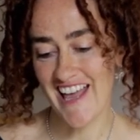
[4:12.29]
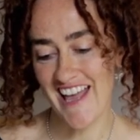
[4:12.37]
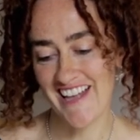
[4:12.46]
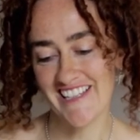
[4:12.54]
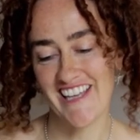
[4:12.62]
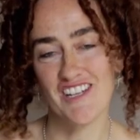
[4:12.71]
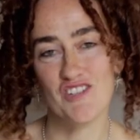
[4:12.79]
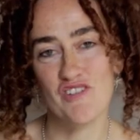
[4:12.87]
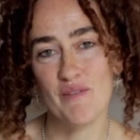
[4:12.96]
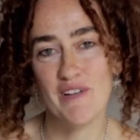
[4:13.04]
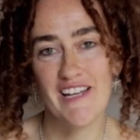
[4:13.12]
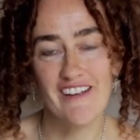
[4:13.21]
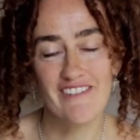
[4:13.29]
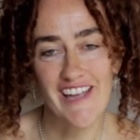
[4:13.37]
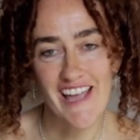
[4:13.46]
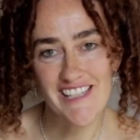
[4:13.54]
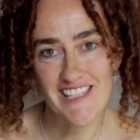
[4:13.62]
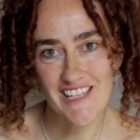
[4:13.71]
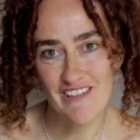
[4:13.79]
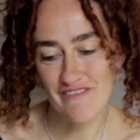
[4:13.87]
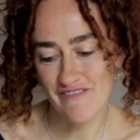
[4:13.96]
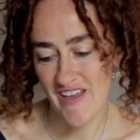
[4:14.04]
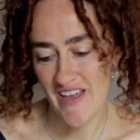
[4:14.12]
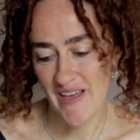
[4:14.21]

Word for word: and get dreamily creative,